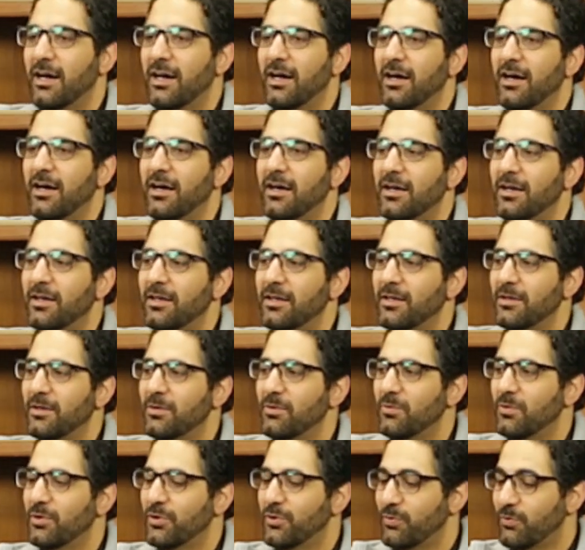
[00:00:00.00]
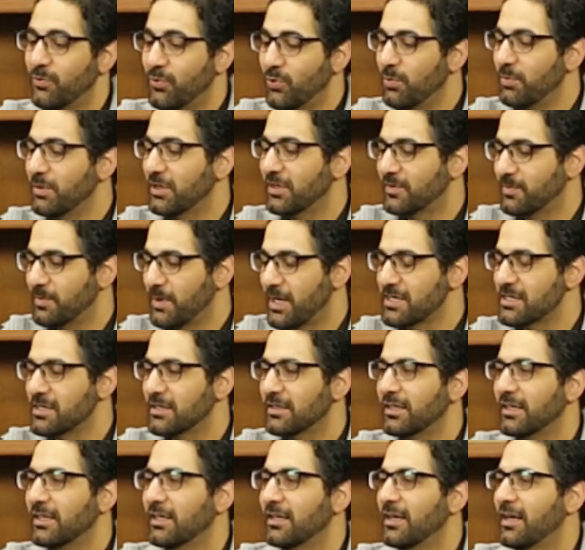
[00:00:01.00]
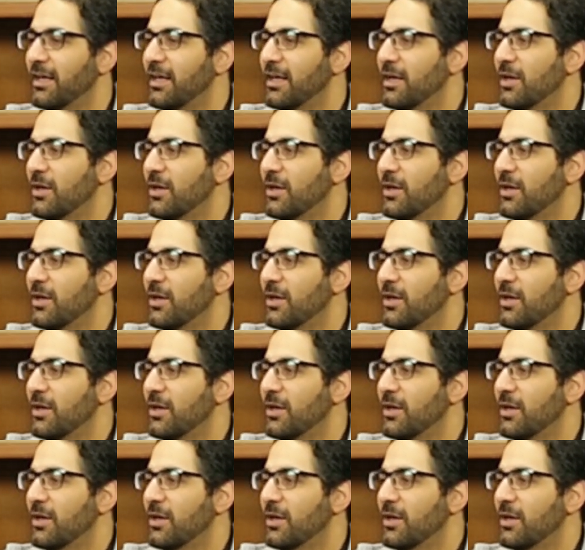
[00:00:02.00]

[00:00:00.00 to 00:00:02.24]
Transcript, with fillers: uh, with Rumi especially,